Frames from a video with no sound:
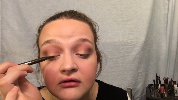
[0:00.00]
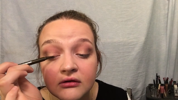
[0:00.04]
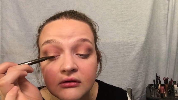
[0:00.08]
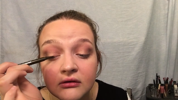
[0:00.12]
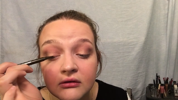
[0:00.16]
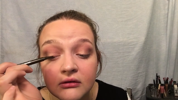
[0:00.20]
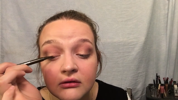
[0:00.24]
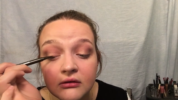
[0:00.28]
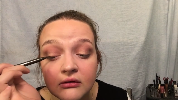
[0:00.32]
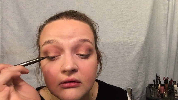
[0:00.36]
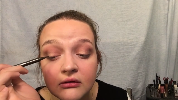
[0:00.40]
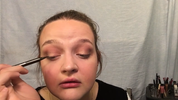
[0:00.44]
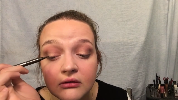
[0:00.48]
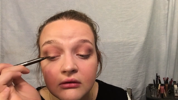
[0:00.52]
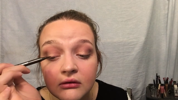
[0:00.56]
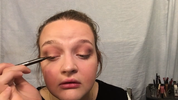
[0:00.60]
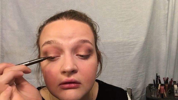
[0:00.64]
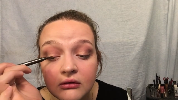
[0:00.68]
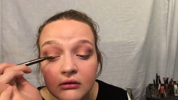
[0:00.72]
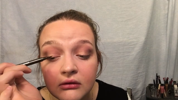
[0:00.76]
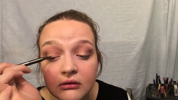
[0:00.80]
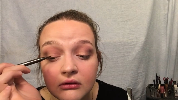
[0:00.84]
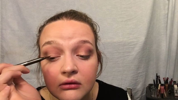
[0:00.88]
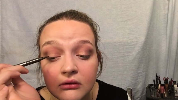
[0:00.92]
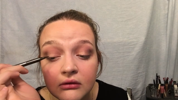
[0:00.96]

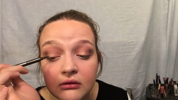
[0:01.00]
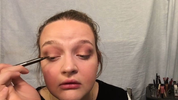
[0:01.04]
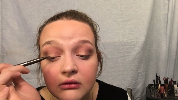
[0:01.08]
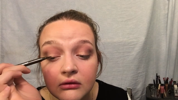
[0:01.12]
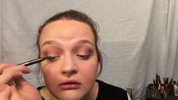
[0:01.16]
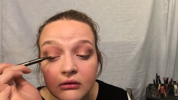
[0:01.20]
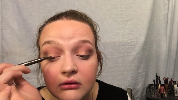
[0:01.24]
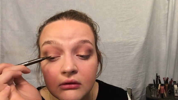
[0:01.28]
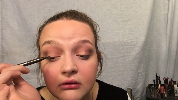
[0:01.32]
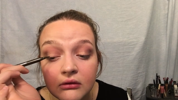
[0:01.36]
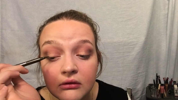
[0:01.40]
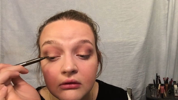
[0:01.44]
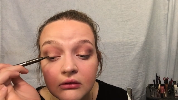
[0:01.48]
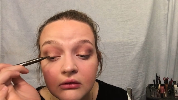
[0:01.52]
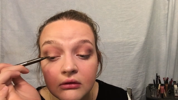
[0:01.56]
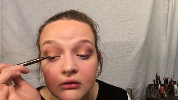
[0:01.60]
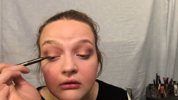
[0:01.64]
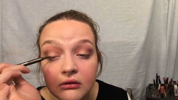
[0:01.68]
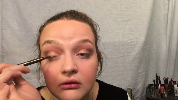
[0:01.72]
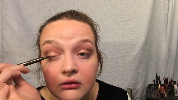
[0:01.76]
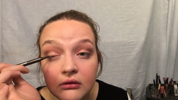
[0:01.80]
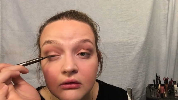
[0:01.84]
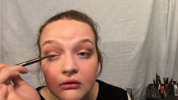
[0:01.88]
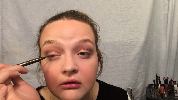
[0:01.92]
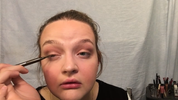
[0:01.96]

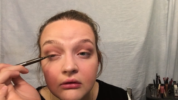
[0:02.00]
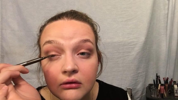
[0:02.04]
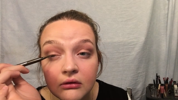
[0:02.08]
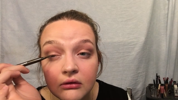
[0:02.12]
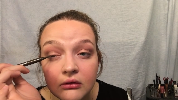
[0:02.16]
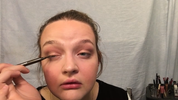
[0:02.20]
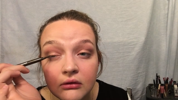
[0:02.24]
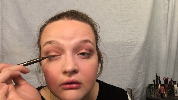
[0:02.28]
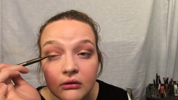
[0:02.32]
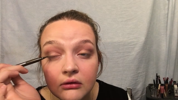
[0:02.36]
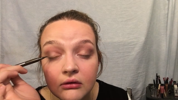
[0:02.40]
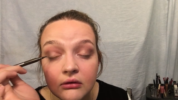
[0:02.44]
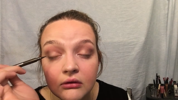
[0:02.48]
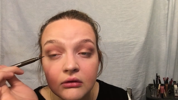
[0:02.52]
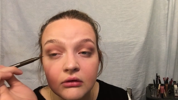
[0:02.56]
[no speech]